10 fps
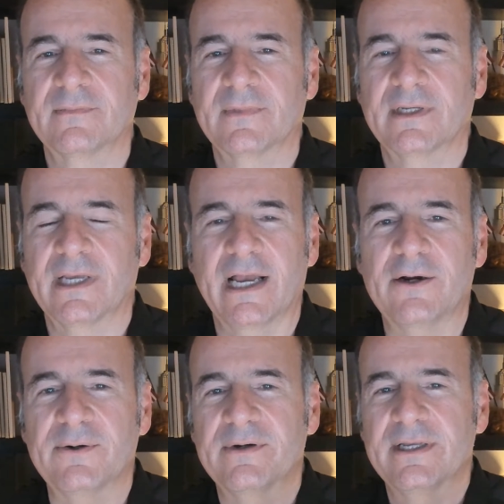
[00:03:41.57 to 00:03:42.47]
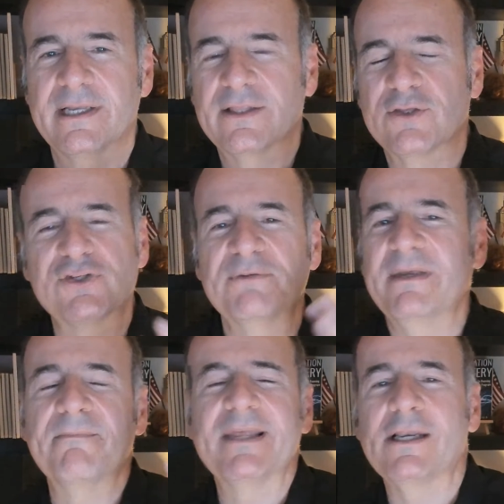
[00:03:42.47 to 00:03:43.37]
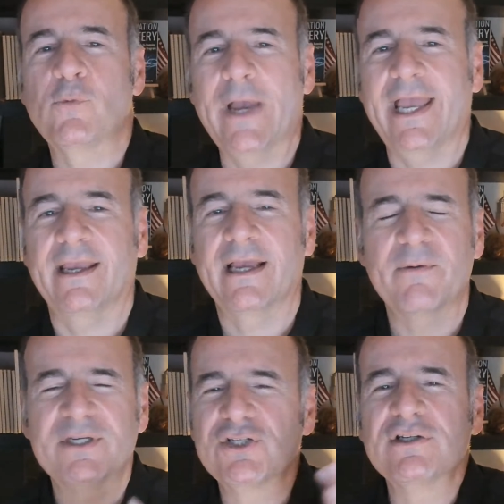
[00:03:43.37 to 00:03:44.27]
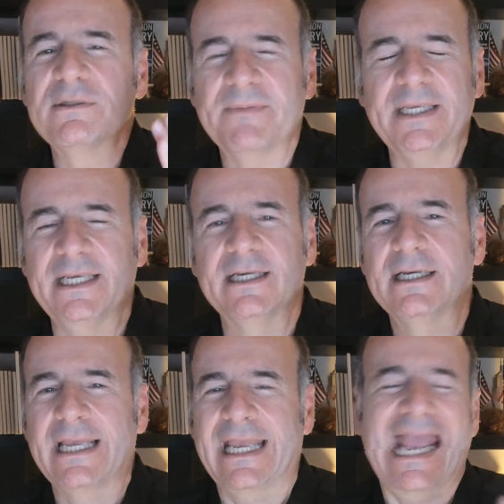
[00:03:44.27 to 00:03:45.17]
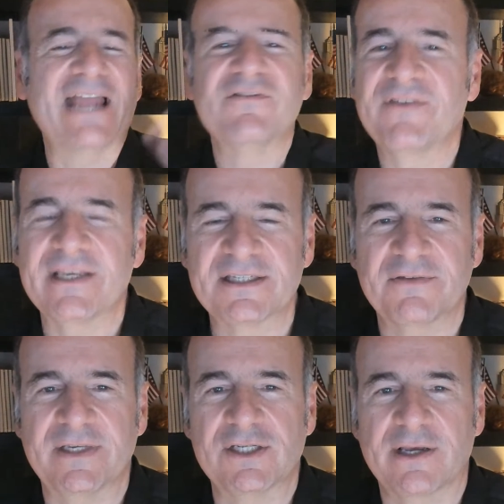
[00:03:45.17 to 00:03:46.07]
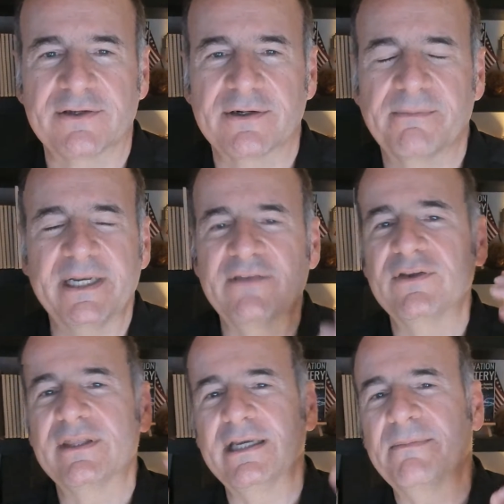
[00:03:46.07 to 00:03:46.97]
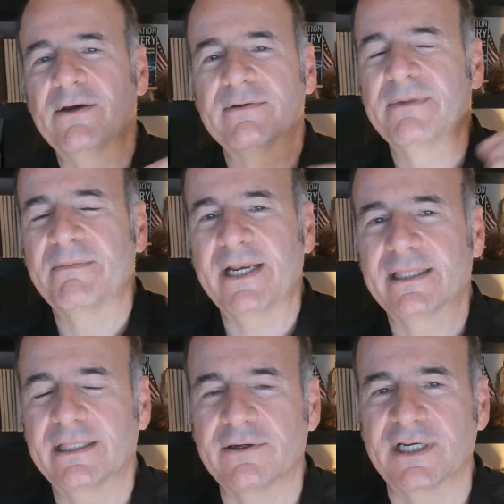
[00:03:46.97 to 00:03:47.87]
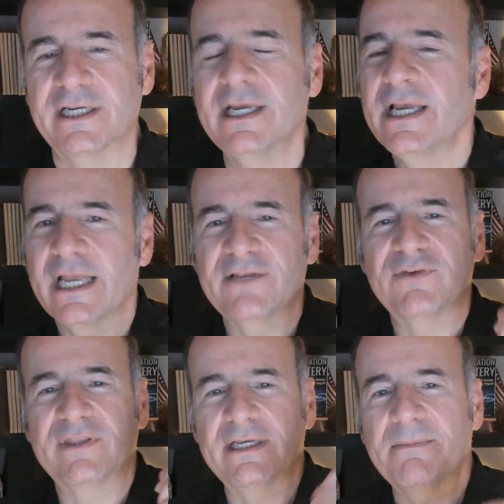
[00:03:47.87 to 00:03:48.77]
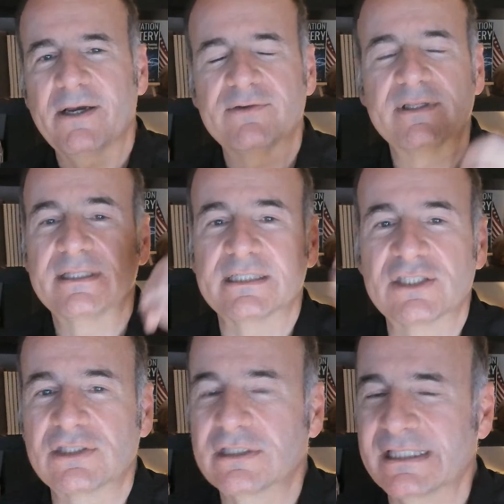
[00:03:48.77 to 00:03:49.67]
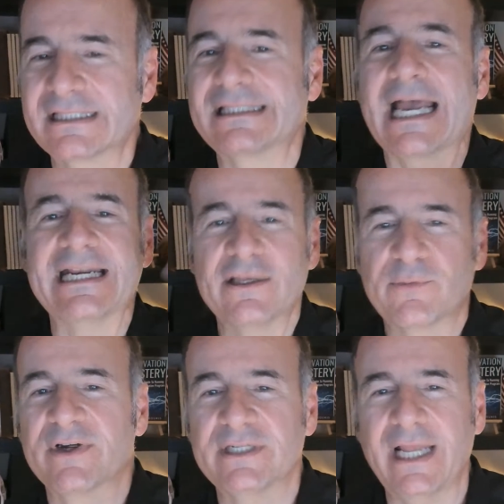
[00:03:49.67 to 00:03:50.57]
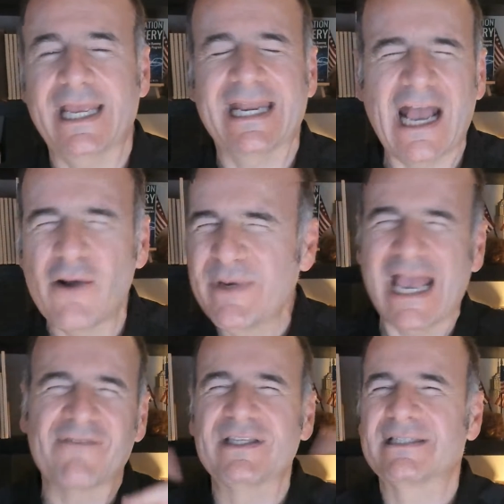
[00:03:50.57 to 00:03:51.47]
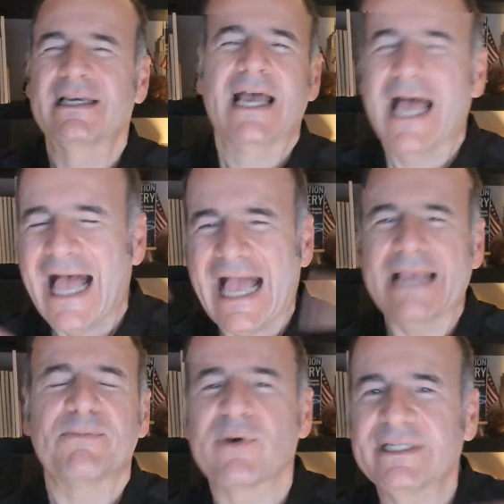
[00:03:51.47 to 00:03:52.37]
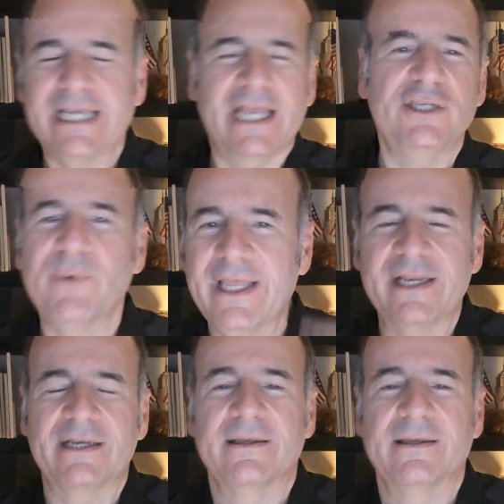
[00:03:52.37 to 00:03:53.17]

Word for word: How there should be a middle way. How we shouldn't be envious of each other. But if you think about mimetic theory, and if you think about the society that we're in today, and how we have this hyper attenuated